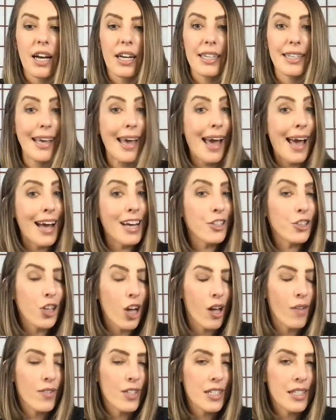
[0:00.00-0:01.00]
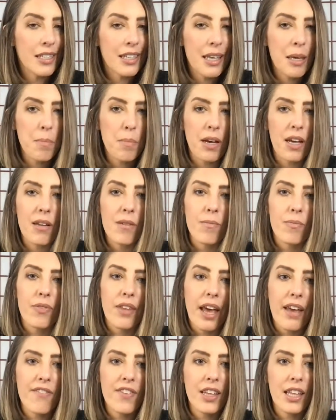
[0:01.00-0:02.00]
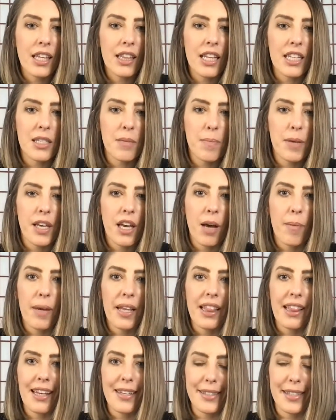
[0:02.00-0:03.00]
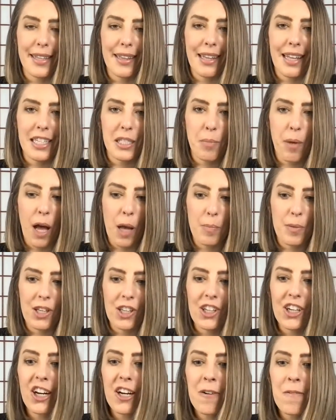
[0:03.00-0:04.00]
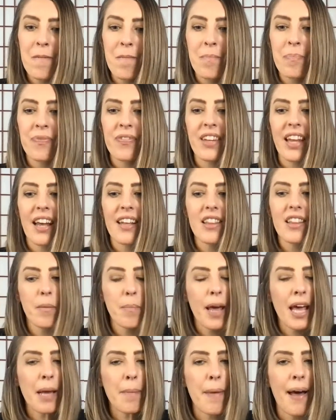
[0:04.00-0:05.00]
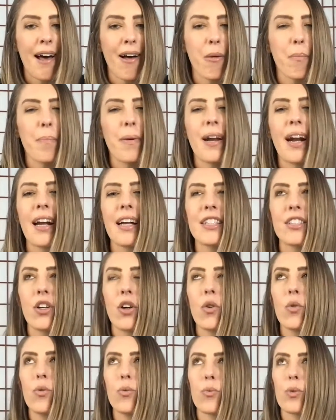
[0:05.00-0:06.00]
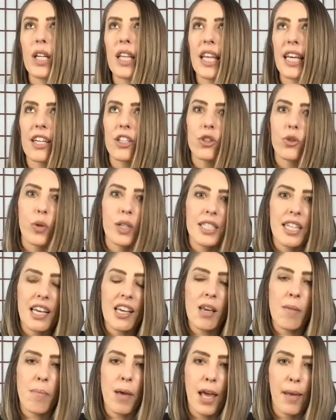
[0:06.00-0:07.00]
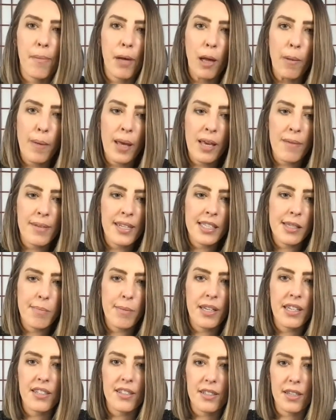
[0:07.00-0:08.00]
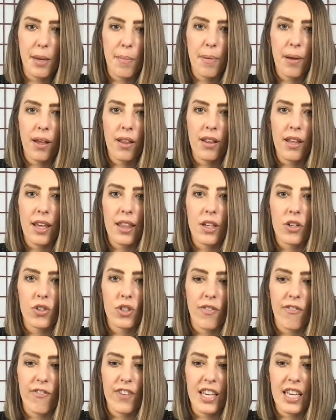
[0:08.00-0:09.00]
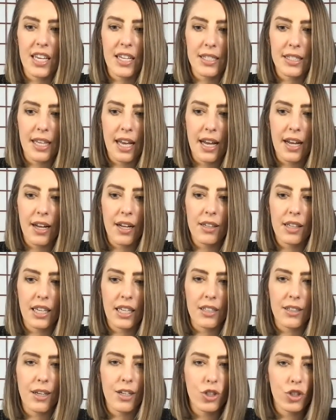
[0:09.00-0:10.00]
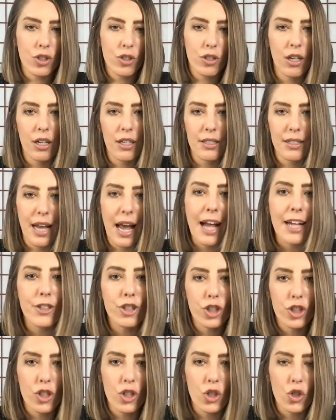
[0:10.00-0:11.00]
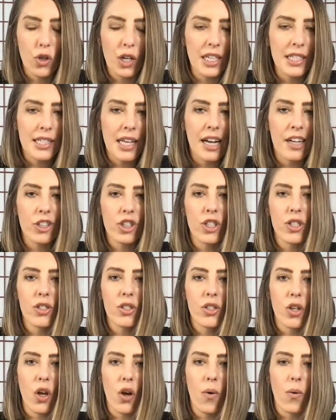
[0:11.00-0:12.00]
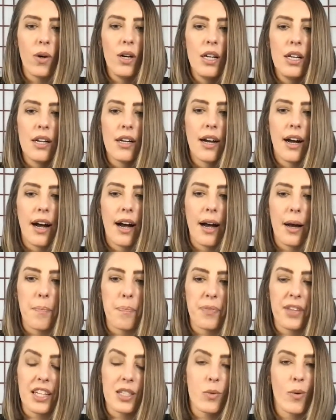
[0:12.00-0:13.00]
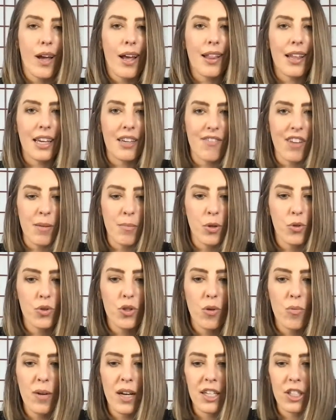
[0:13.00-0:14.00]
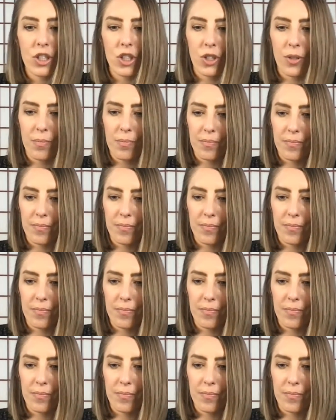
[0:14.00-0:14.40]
Cash, obviously, but I feel like that's becoming less and less popular. And then PayPal, but I don't really enjoy taking PayPal payments because typically there's a fee attached to the transaction. So that's why I like Venmo so much.